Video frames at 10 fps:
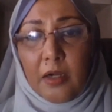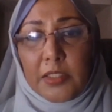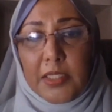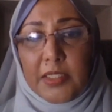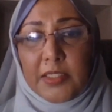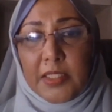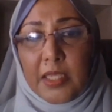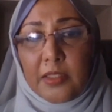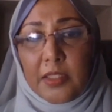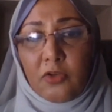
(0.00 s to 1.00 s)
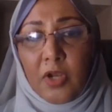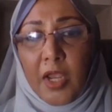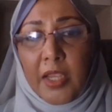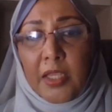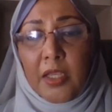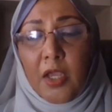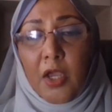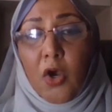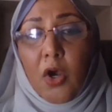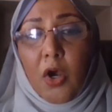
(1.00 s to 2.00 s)
out is that they're trying
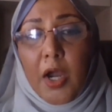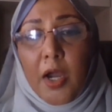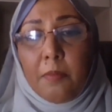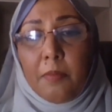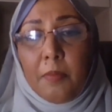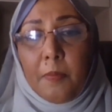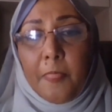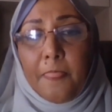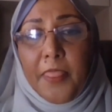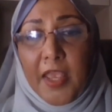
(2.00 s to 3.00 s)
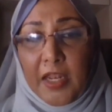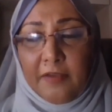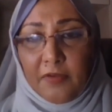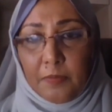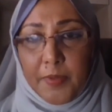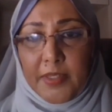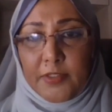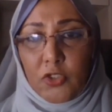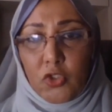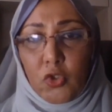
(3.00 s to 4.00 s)
their level
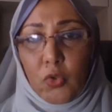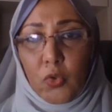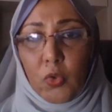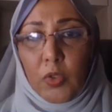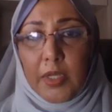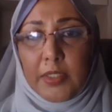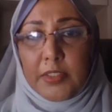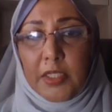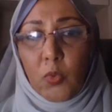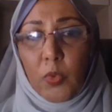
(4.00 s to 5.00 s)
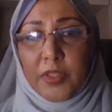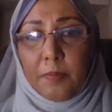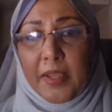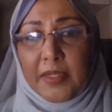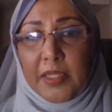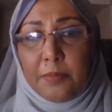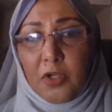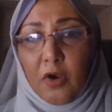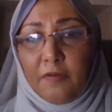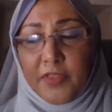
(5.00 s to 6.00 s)
best to deal with a
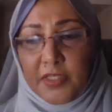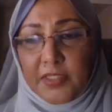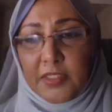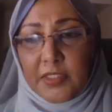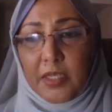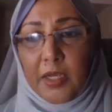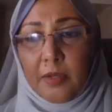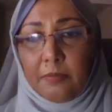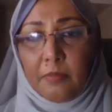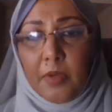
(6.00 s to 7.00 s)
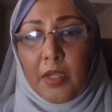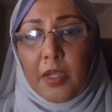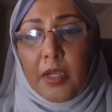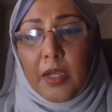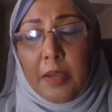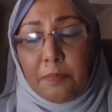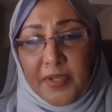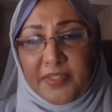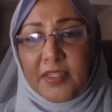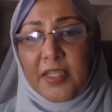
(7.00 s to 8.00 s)
pandemic of this
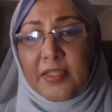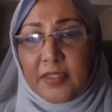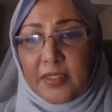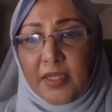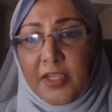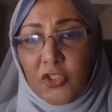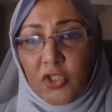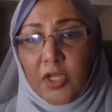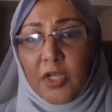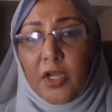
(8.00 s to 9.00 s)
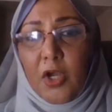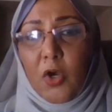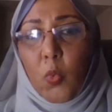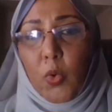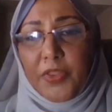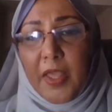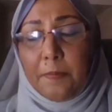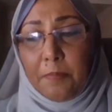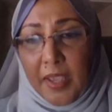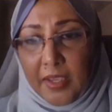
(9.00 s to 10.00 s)
unprecedented nature with a
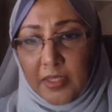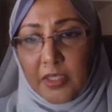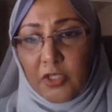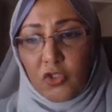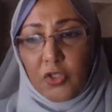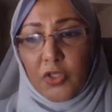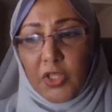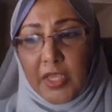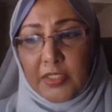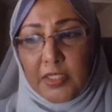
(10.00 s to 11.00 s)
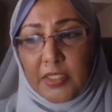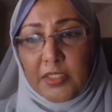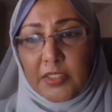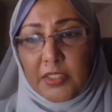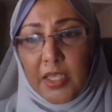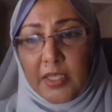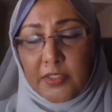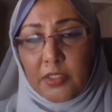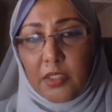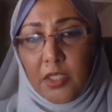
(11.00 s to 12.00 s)
package that is
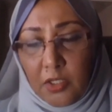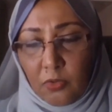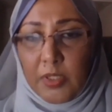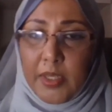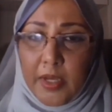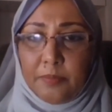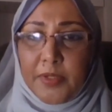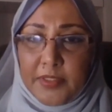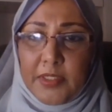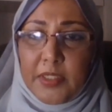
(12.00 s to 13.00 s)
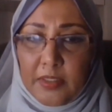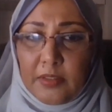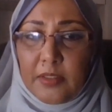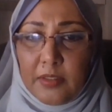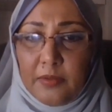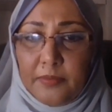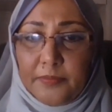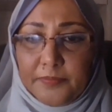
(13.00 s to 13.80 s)
as equally unprecedented.